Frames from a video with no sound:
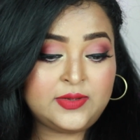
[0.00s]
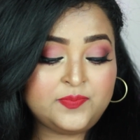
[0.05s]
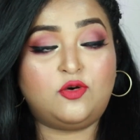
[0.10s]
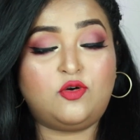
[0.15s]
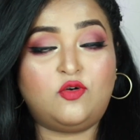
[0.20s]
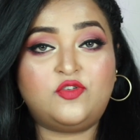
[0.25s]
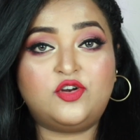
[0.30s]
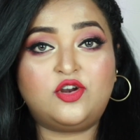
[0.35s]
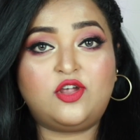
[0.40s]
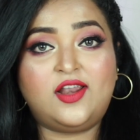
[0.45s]

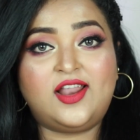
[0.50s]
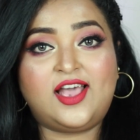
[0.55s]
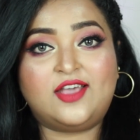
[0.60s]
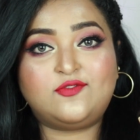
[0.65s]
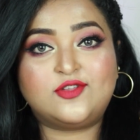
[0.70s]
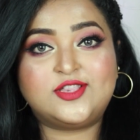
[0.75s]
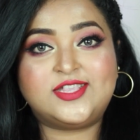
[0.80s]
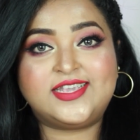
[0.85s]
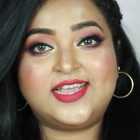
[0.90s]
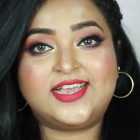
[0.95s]
So overall,
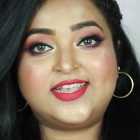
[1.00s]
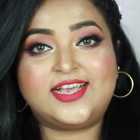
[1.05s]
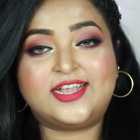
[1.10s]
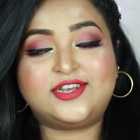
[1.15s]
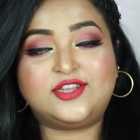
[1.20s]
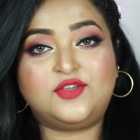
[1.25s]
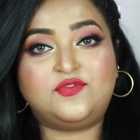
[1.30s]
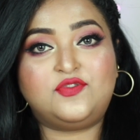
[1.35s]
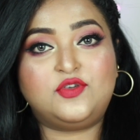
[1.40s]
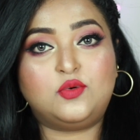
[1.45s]
I would say
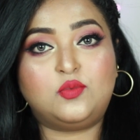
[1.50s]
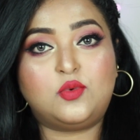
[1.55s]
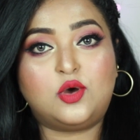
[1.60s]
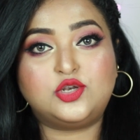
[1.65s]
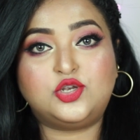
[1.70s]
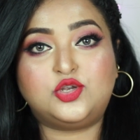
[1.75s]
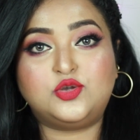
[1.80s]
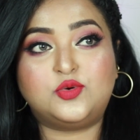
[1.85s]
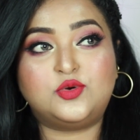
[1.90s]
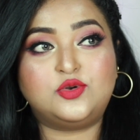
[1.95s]
that if you
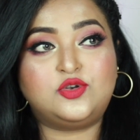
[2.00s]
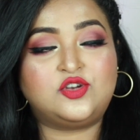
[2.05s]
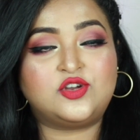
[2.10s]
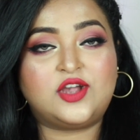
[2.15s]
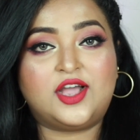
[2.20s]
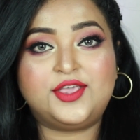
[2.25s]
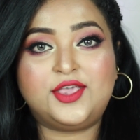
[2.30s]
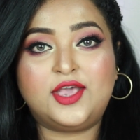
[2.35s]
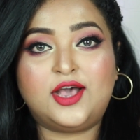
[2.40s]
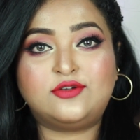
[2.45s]
want to
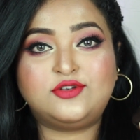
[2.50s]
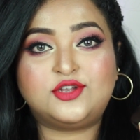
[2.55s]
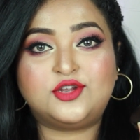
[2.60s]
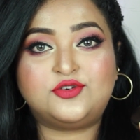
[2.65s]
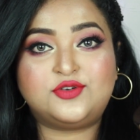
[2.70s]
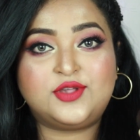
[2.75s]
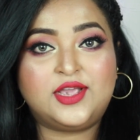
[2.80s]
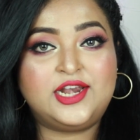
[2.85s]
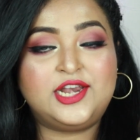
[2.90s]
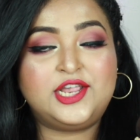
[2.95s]
try out
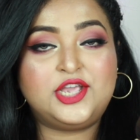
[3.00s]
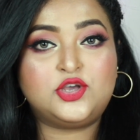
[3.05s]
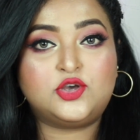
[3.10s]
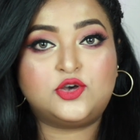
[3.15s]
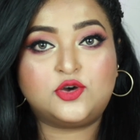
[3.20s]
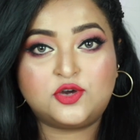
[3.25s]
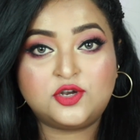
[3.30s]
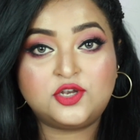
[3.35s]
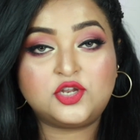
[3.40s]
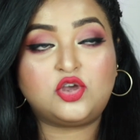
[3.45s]
a really
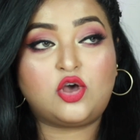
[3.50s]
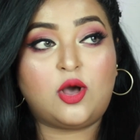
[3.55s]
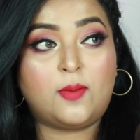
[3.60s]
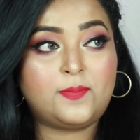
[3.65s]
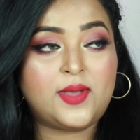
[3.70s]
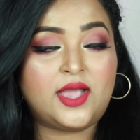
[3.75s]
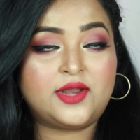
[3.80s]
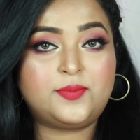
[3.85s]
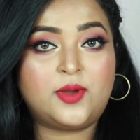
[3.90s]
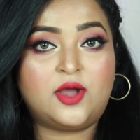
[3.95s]
good
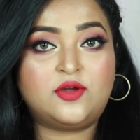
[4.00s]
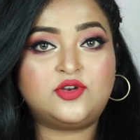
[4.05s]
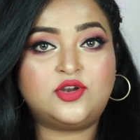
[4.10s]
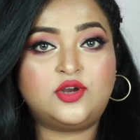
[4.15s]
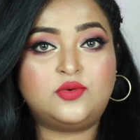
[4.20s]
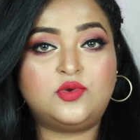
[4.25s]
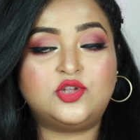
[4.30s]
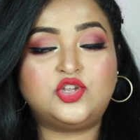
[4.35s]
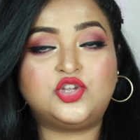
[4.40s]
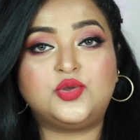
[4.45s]
compact
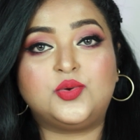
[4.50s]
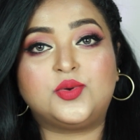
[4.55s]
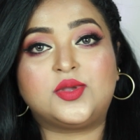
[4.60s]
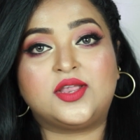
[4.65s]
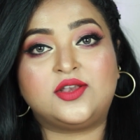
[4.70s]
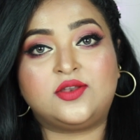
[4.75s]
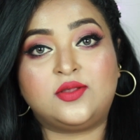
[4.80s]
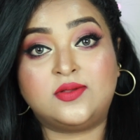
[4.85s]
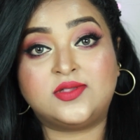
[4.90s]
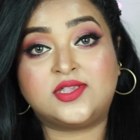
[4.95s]
powder, which you
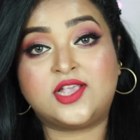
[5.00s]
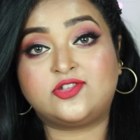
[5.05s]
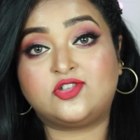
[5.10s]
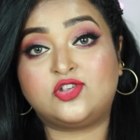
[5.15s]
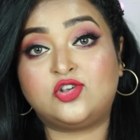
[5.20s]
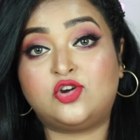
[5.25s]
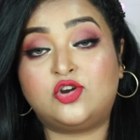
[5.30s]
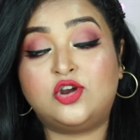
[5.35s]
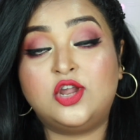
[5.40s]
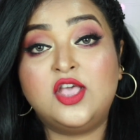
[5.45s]
can use
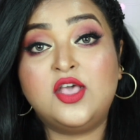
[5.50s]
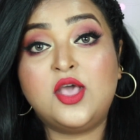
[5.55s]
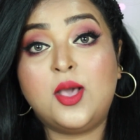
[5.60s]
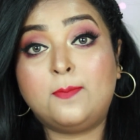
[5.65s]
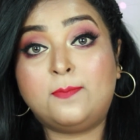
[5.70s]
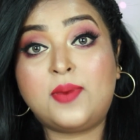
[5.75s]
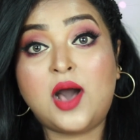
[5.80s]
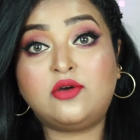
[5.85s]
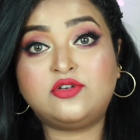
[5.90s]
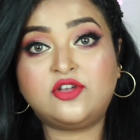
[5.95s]
as your
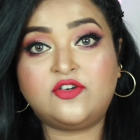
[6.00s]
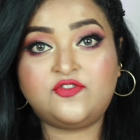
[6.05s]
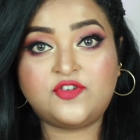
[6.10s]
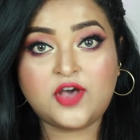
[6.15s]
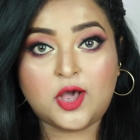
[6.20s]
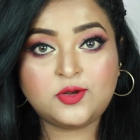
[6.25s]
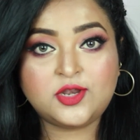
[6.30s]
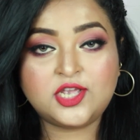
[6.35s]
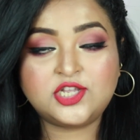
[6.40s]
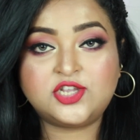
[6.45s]
powder
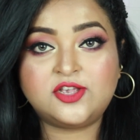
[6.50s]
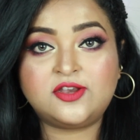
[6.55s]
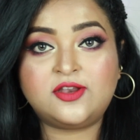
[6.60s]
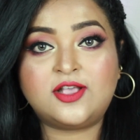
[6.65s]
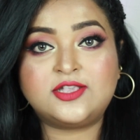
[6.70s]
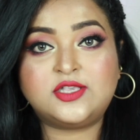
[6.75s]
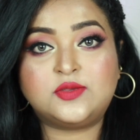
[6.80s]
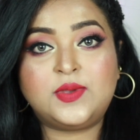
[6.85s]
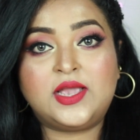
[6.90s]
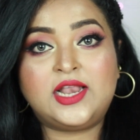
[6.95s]
foundation
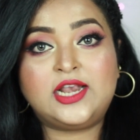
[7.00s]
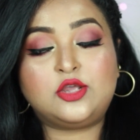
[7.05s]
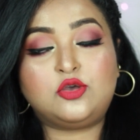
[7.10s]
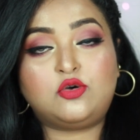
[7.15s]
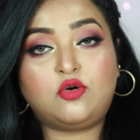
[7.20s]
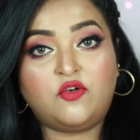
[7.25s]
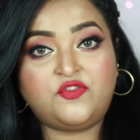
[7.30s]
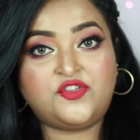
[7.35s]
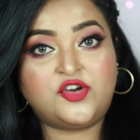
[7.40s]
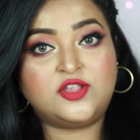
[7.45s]
as well,
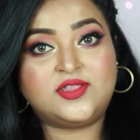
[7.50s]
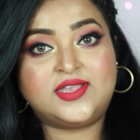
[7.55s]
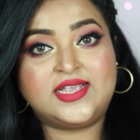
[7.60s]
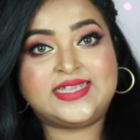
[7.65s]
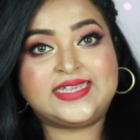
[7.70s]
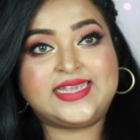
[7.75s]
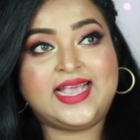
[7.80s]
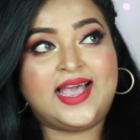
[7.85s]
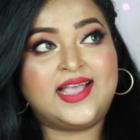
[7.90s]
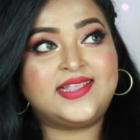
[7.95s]
go for
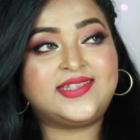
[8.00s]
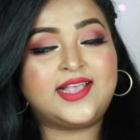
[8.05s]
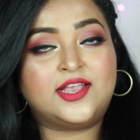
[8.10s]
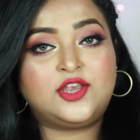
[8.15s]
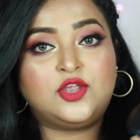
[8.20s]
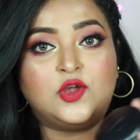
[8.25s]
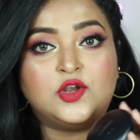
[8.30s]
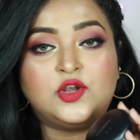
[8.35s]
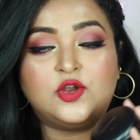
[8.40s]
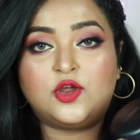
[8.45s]
this, guys,
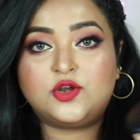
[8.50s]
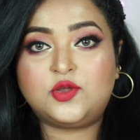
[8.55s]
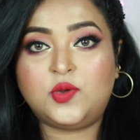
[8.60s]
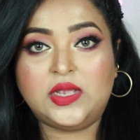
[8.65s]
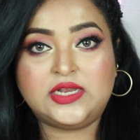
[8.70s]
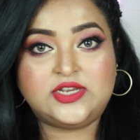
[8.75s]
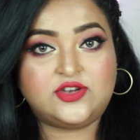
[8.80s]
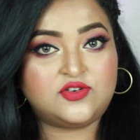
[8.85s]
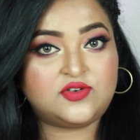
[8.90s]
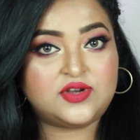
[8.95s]
and you're not
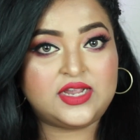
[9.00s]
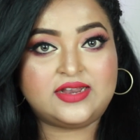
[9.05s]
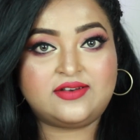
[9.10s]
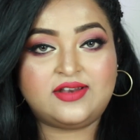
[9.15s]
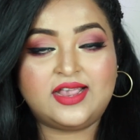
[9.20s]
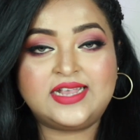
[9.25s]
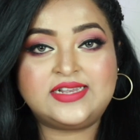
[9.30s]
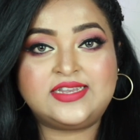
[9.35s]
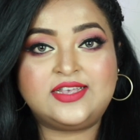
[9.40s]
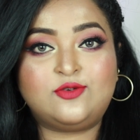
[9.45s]
going to
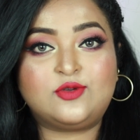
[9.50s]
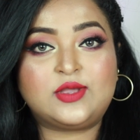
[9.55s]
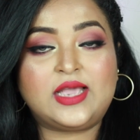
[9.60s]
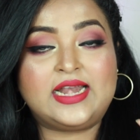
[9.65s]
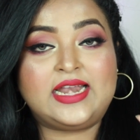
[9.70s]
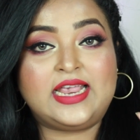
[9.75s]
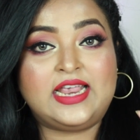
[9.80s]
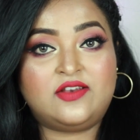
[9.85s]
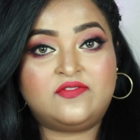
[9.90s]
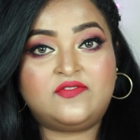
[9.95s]
regret. You
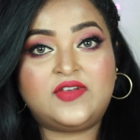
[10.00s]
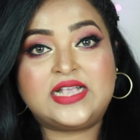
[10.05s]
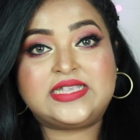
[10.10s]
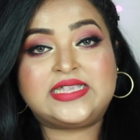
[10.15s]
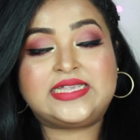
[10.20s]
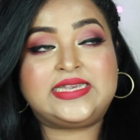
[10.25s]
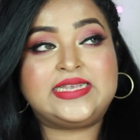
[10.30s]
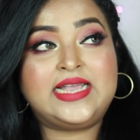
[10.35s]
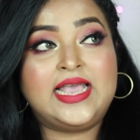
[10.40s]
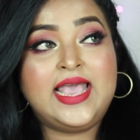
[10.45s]
can
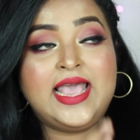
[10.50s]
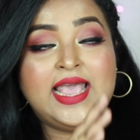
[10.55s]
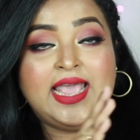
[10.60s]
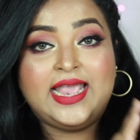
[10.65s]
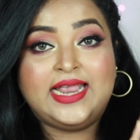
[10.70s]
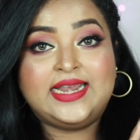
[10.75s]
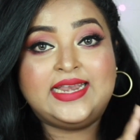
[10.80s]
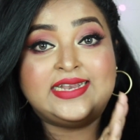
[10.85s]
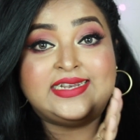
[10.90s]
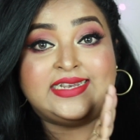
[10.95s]
invest
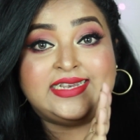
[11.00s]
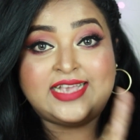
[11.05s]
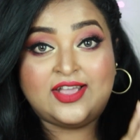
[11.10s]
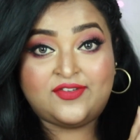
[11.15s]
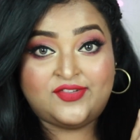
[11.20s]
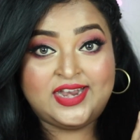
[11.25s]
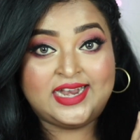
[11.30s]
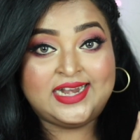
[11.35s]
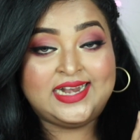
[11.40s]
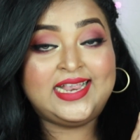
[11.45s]
in it
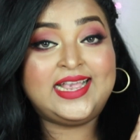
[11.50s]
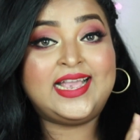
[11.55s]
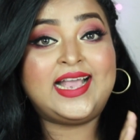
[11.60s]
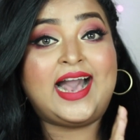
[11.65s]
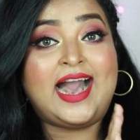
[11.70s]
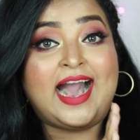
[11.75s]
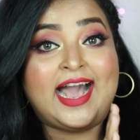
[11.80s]
definitely.